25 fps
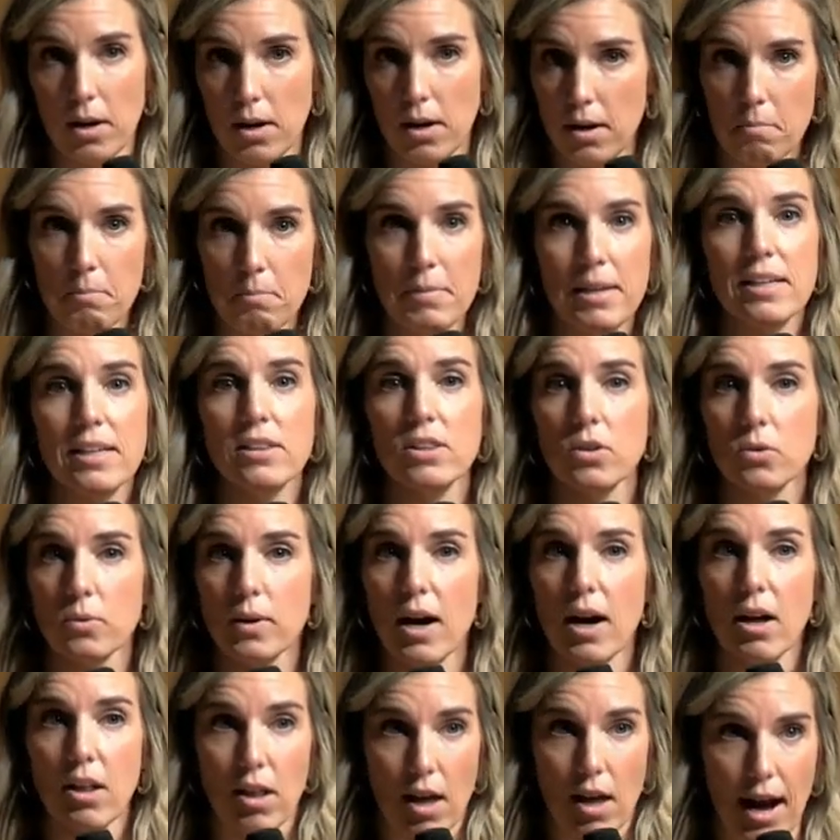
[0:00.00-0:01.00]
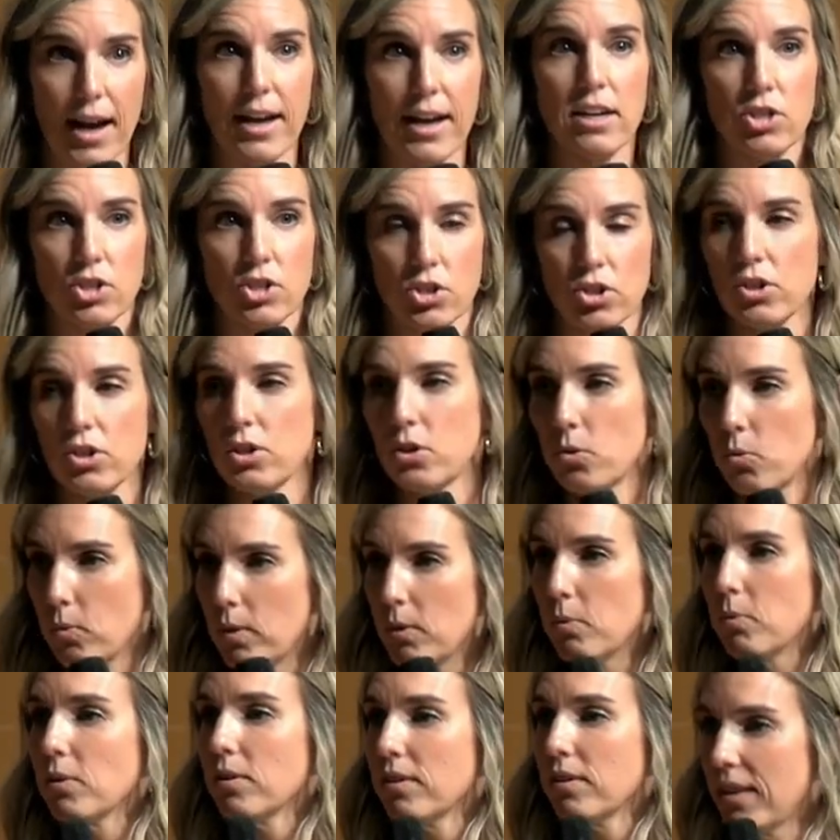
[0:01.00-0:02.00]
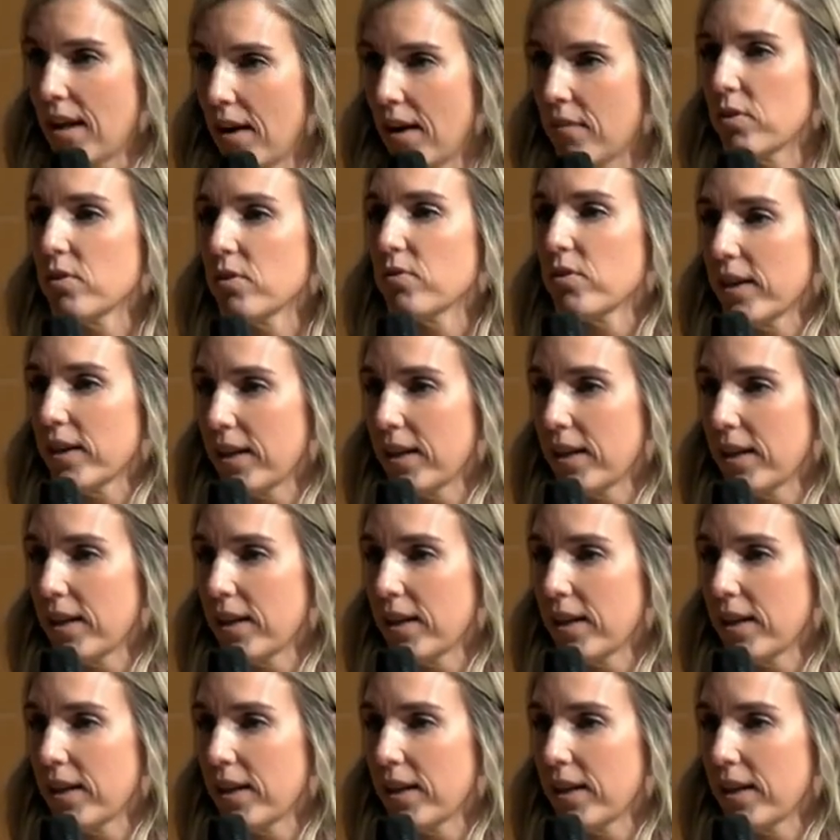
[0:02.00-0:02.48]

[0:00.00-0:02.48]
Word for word: Me and Laurel, I assure you, we will never forget